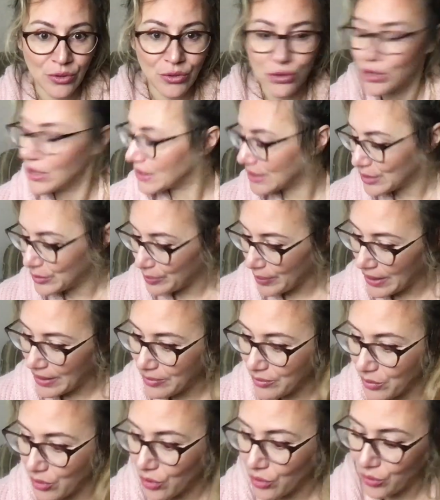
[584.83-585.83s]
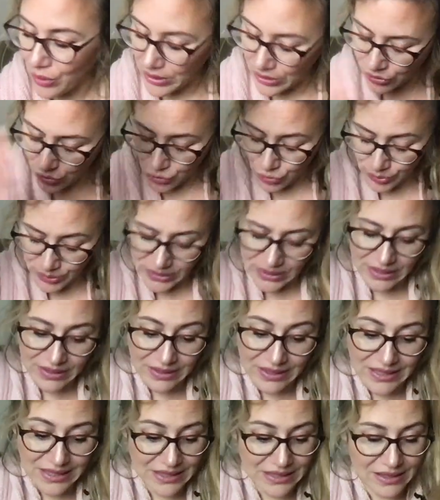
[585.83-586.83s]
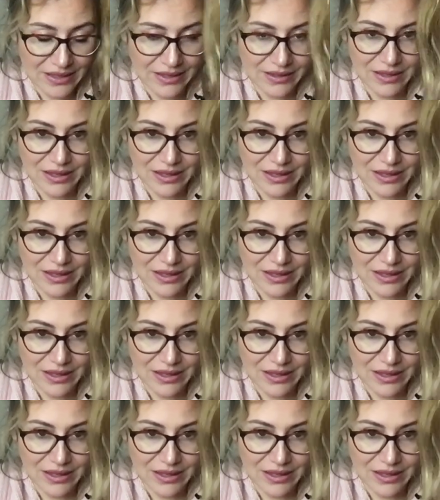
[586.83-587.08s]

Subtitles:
You can spend more when Jupiter and the Sun,